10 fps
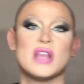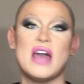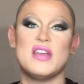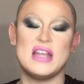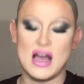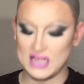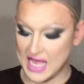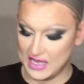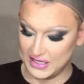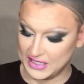And then
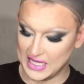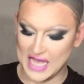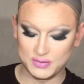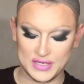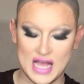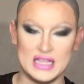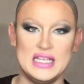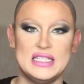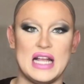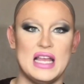last but not
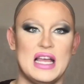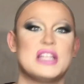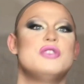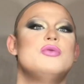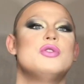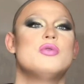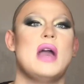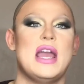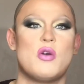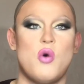least, I like to do
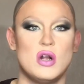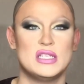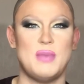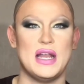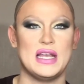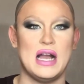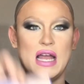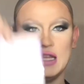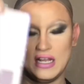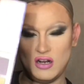a corresponding
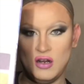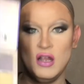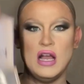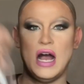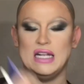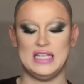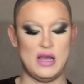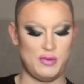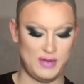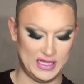highlighter on
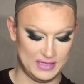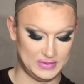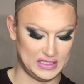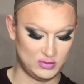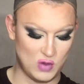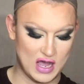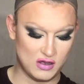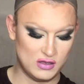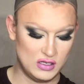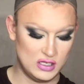top of my lips as well.